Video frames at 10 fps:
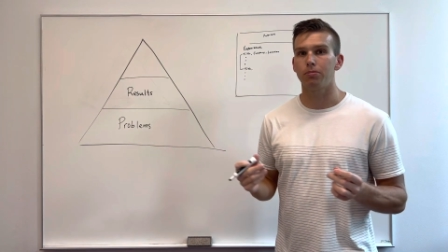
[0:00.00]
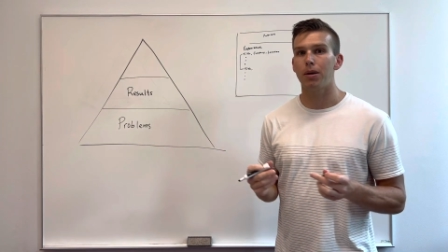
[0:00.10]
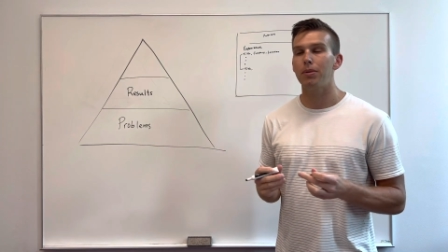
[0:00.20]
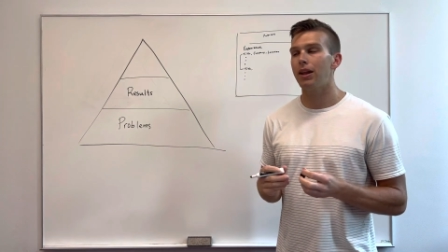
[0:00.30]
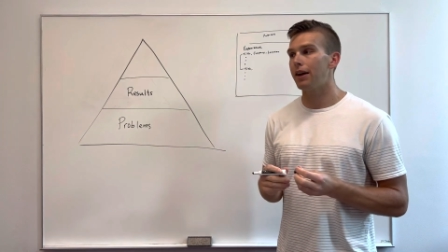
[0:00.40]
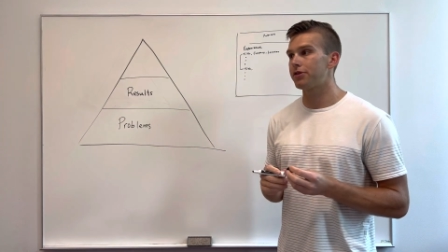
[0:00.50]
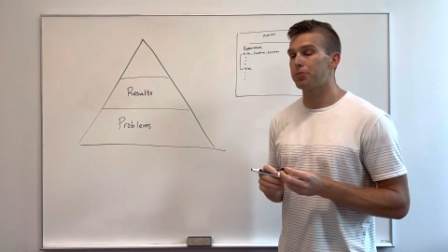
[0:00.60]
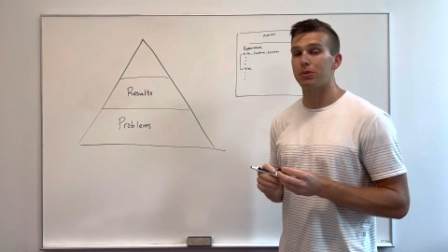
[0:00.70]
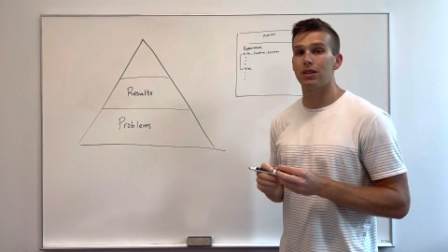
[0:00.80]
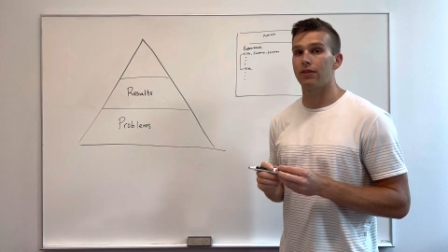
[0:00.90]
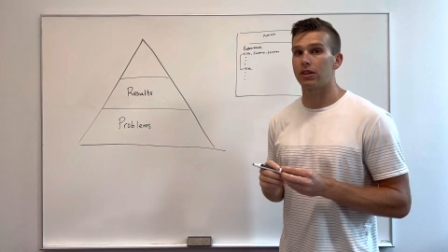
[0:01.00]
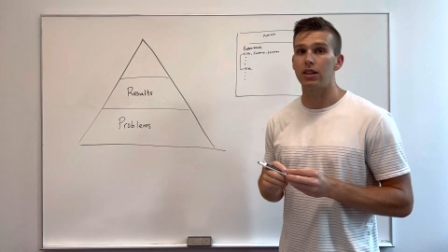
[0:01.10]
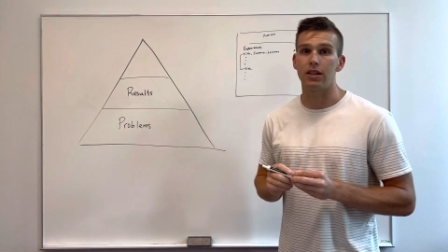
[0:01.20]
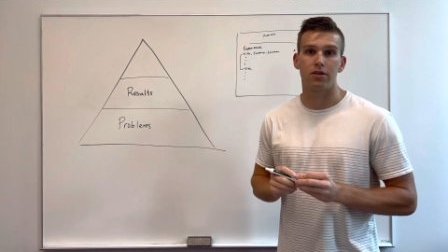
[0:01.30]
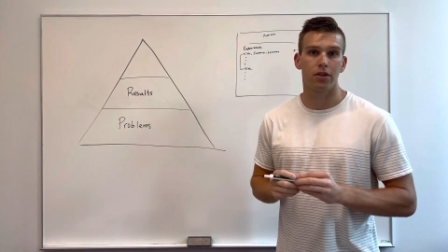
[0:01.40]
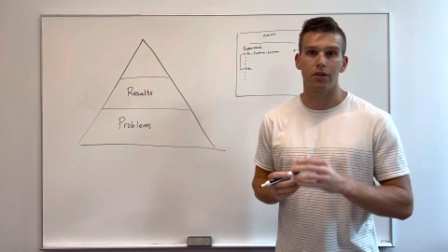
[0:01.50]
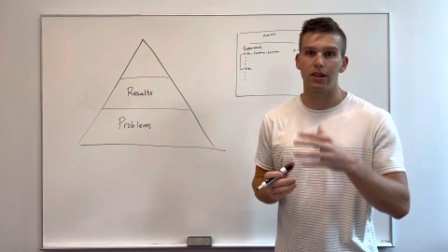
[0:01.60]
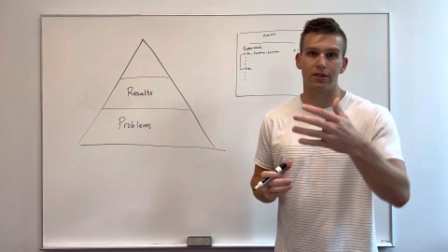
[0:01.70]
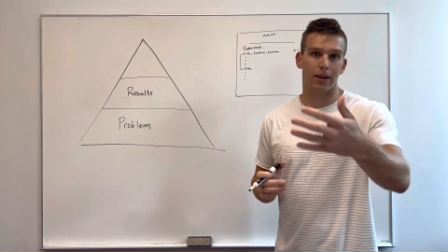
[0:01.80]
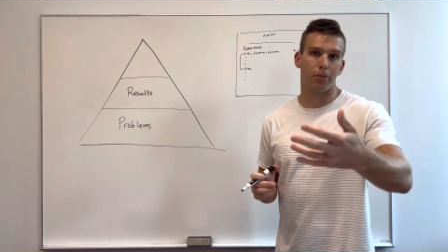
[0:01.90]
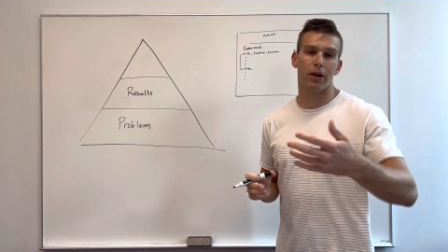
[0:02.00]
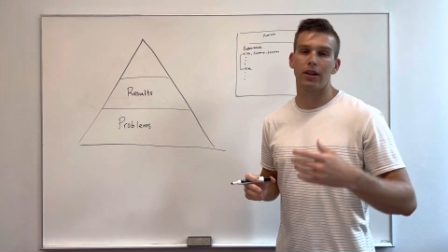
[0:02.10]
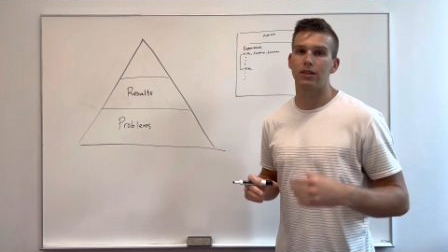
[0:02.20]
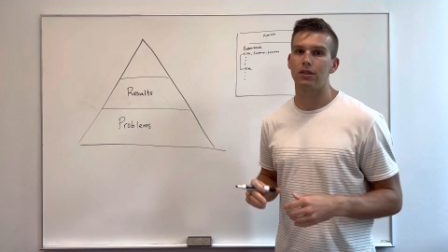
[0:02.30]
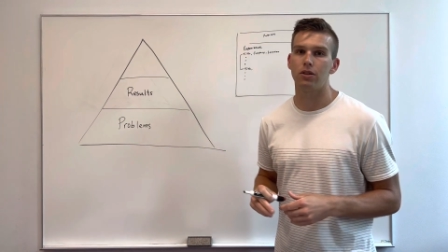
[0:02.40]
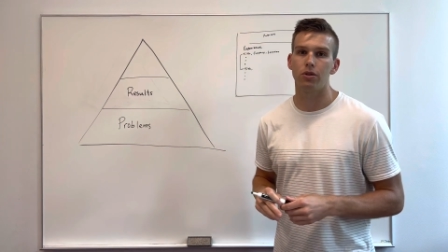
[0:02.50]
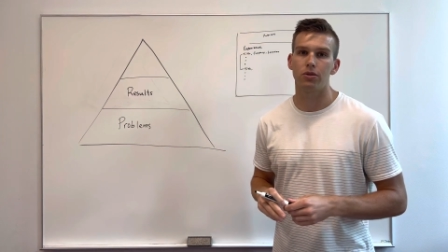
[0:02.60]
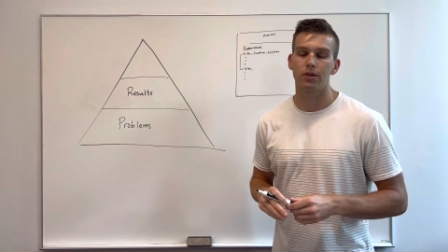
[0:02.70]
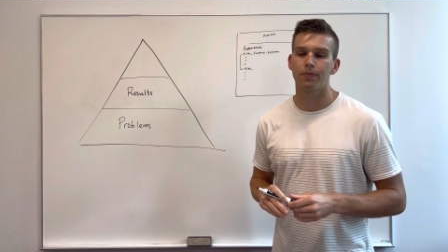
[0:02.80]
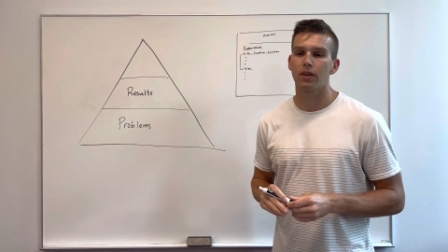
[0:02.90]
Maybe they have specific needs. So the example I like to use